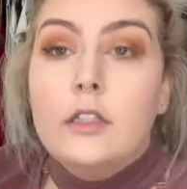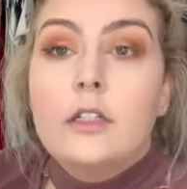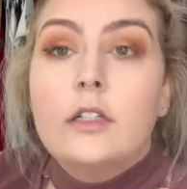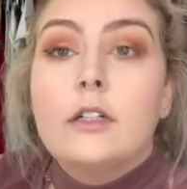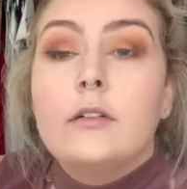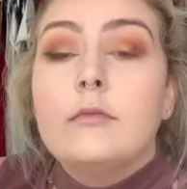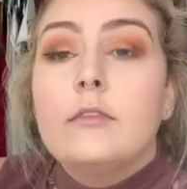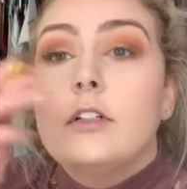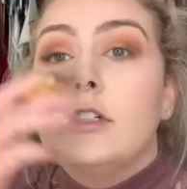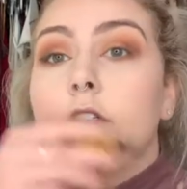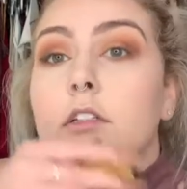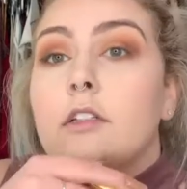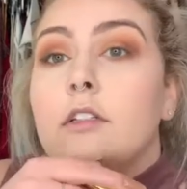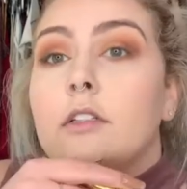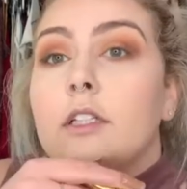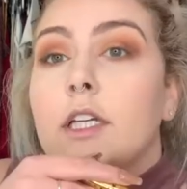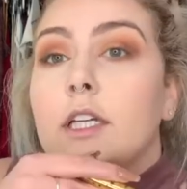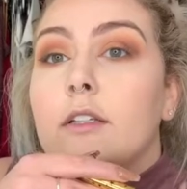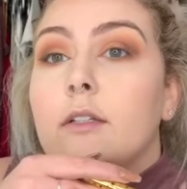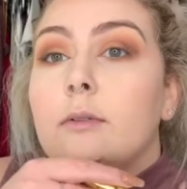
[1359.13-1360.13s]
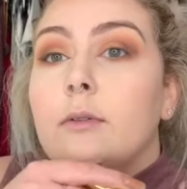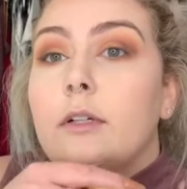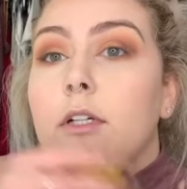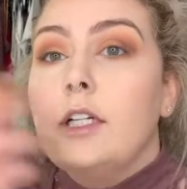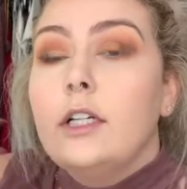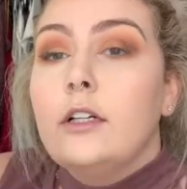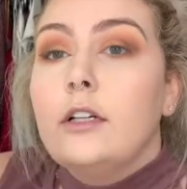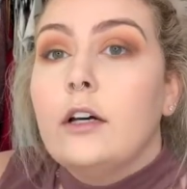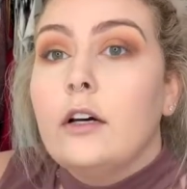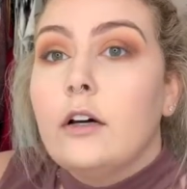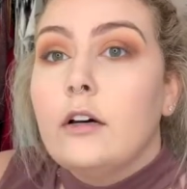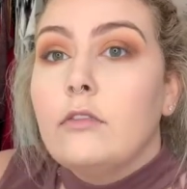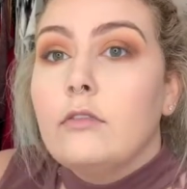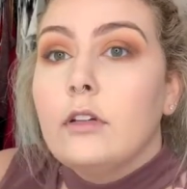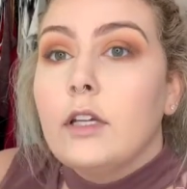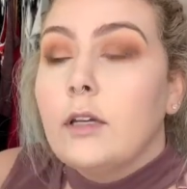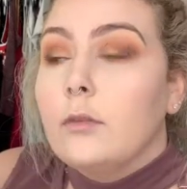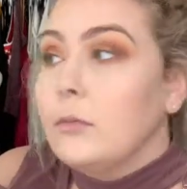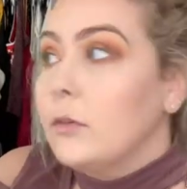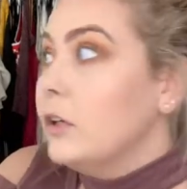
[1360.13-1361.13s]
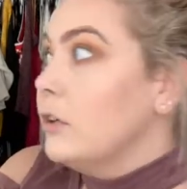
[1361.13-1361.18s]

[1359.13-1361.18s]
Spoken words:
Now I'm going to do the other one off camera.